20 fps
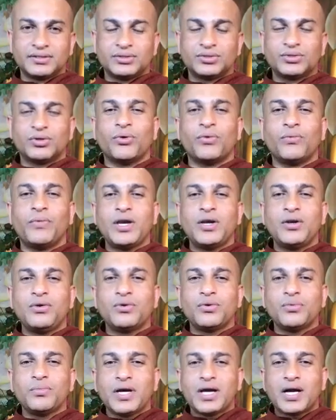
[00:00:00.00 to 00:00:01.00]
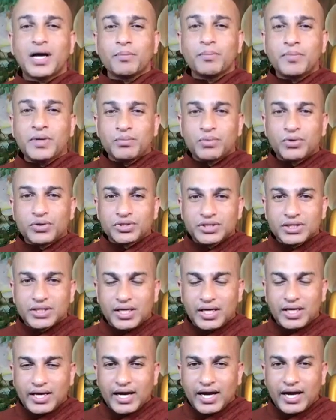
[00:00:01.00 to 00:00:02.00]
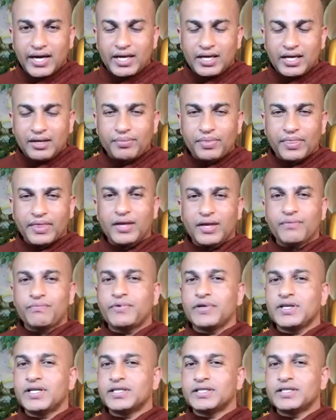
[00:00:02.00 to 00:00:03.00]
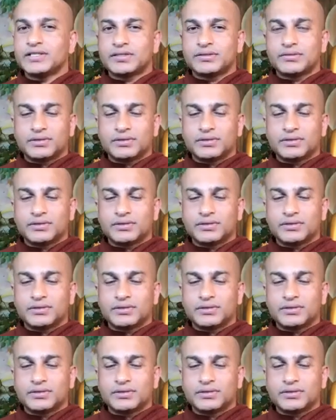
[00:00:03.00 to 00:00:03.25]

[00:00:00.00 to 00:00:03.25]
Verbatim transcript: so when you become emotionally high if it is